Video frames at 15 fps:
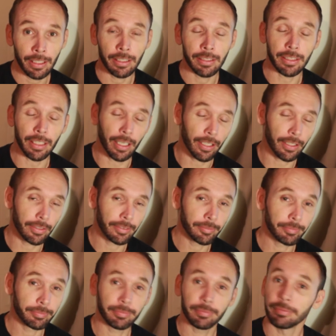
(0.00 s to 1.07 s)
So
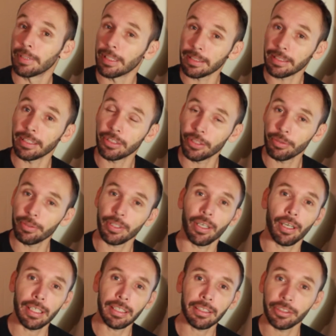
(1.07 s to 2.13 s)
let's get to it,
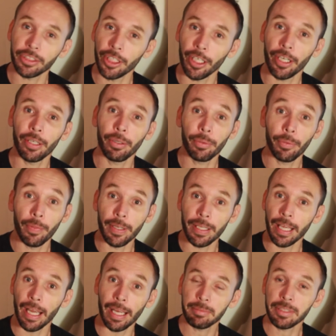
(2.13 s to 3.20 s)
guys. I'll show you the
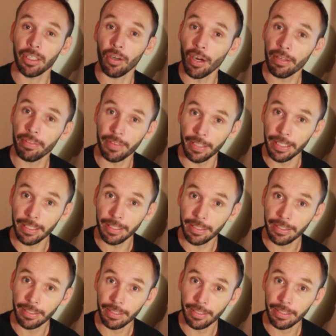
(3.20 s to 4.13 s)
games that I think